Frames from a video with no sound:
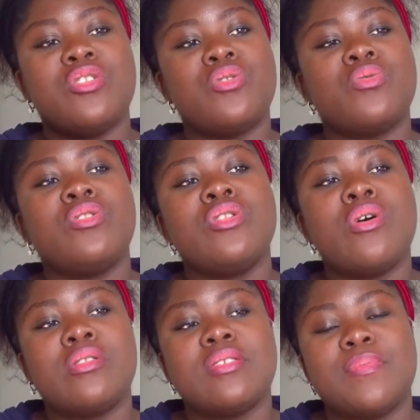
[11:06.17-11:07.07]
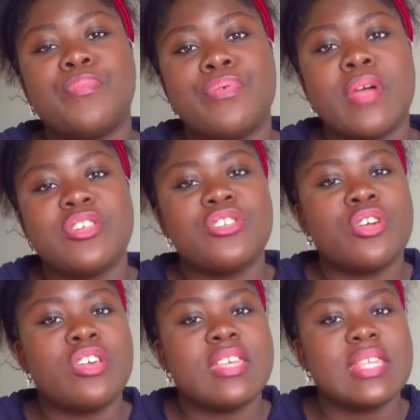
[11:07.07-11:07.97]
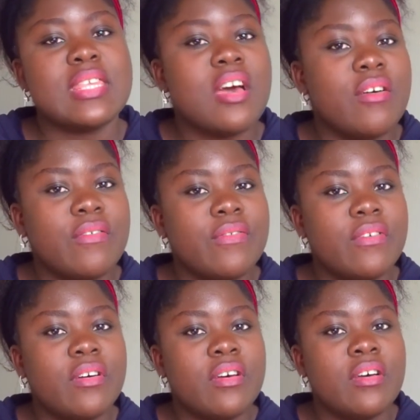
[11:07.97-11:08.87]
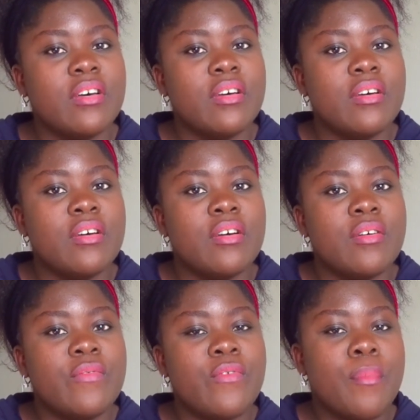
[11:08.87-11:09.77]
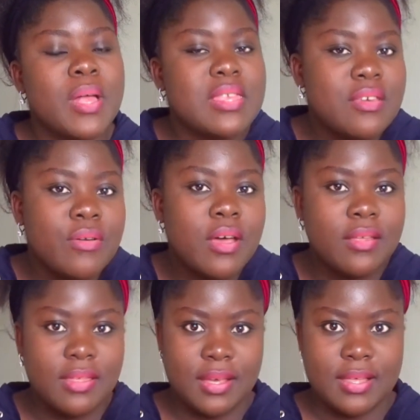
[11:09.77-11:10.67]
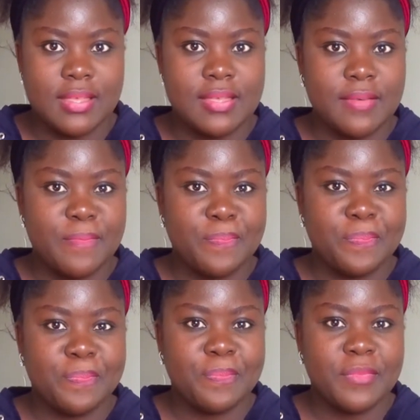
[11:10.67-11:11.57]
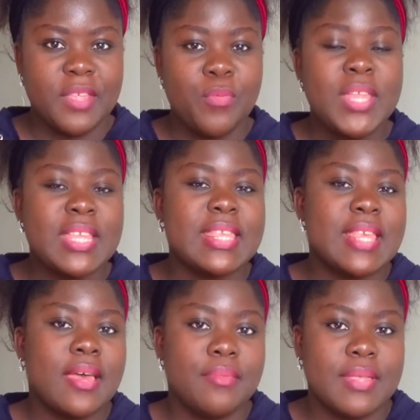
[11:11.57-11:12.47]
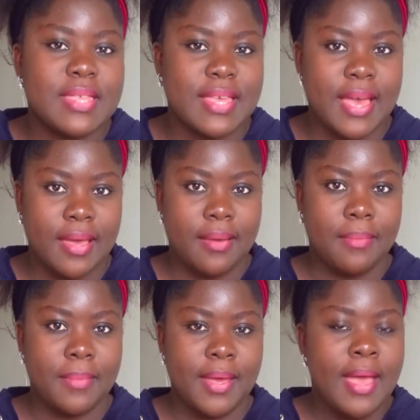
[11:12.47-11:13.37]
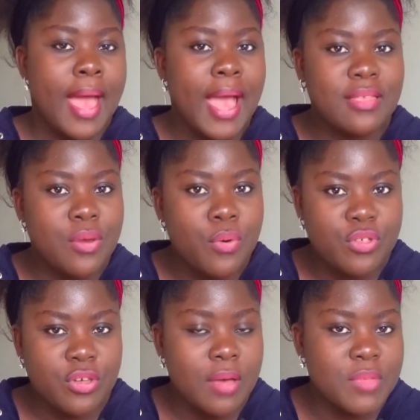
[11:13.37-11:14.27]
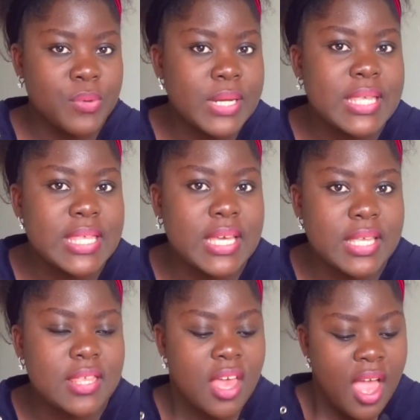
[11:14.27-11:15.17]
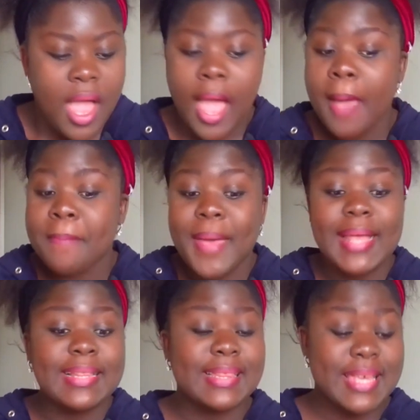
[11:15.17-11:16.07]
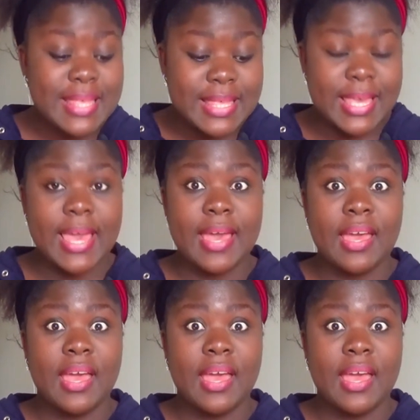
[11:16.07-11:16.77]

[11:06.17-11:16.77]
Do not pressure yourself for material things. When it's time, it's time. I told you I'm 26, and by this year,